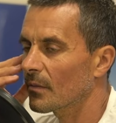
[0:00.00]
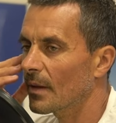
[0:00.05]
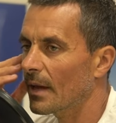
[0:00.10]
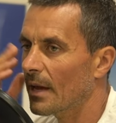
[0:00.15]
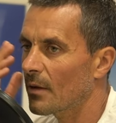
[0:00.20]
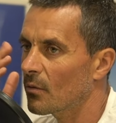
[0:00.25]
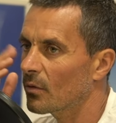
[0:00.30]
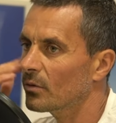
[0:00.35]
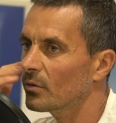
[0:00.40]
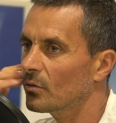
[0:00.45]

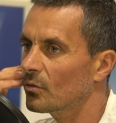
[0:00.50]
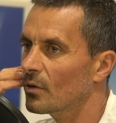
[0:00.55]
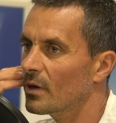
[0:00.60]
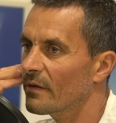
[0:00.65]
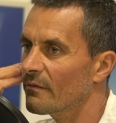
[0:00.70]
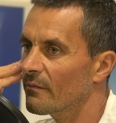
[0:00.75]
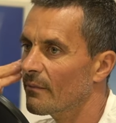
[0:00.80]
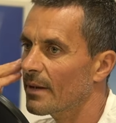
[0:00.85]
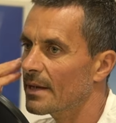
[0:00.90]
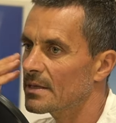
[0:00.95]
I want to
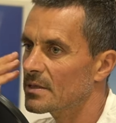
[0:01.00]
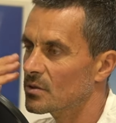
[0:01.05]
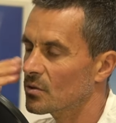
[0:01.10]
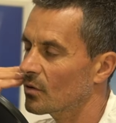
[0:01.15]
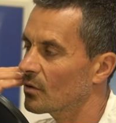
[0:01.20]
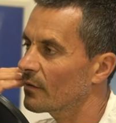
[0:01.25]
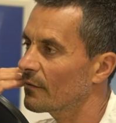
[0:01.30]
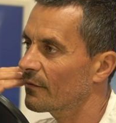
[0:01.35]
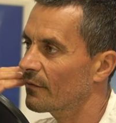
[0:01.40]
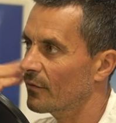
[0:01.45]
leave my
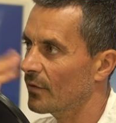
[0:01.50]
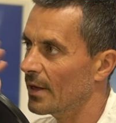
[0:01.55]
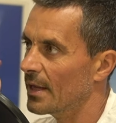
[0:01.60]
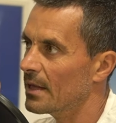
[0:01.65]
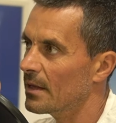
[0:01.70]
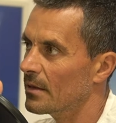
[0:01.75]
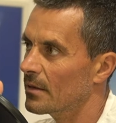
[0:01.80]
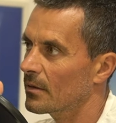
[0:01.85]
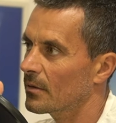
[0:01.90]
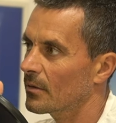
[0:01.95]
son
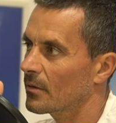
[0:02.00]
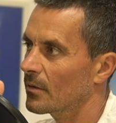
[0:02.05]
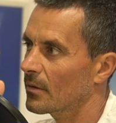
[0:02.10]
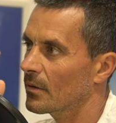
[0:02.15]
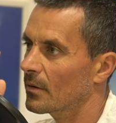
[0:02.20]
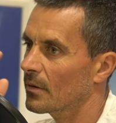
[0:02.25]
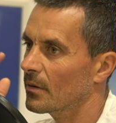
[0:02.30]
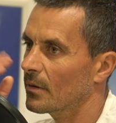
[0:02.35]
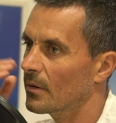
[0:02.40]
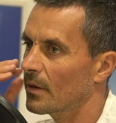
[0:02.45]
free
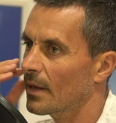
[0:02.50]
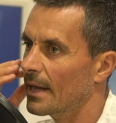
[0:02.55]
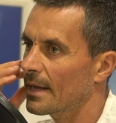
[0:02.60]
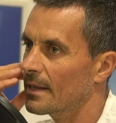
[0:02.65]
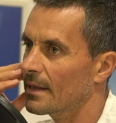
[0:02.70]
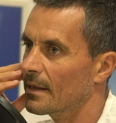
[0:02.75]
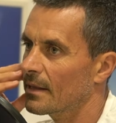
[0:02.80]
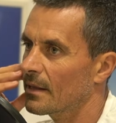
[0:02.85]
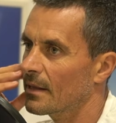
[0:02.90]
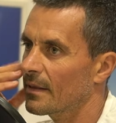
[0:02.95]
uh,
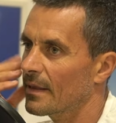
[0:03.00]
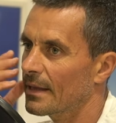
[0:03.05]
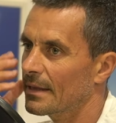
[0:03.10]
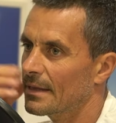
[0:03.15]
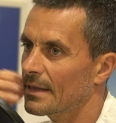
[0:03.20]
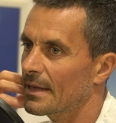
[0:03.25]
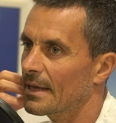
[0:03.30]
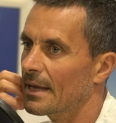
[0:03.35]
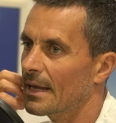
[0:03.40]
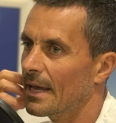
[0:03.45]
and
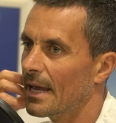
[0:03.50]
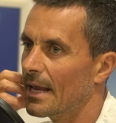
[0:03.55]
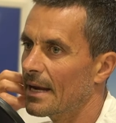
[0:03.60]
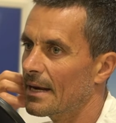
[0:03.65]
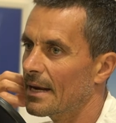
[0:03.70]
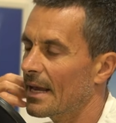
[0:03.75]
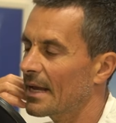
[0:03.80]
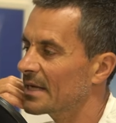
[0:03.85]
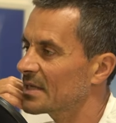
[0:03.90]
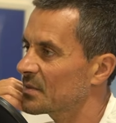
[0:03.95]
that he
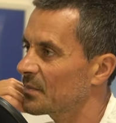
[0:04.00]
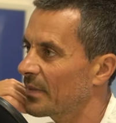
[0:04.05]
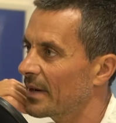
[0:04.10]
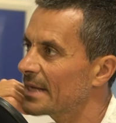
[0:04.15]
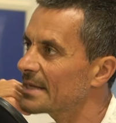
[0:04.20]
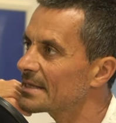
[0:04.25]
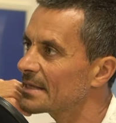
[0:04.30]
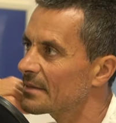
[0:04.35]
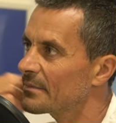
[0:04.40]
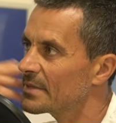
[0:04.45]
can
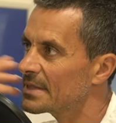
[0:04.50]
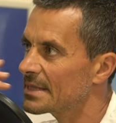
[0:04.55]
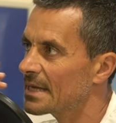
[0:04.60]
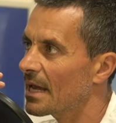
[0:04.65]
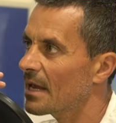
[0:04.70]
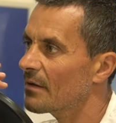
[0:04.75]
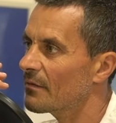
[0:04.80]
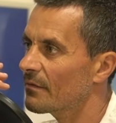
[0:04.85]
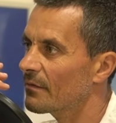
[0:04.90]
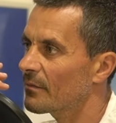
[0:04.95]
express
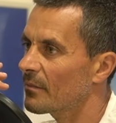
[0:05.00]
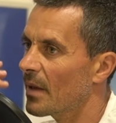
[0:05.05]
himself.